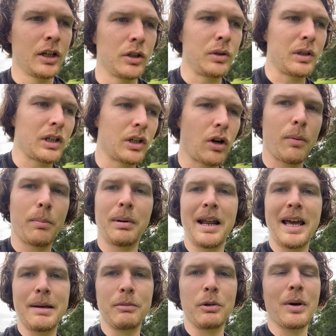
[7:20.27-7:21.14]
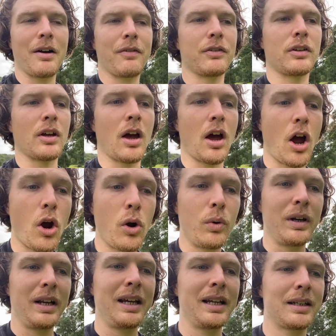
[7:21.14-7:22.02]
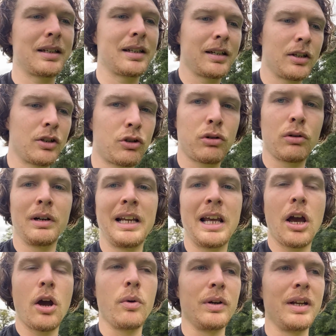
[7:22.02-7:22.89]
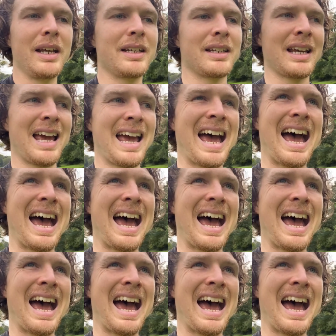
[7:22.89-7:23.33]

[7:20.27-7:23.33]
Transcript: You cannot blame, you have to own it, truly own it,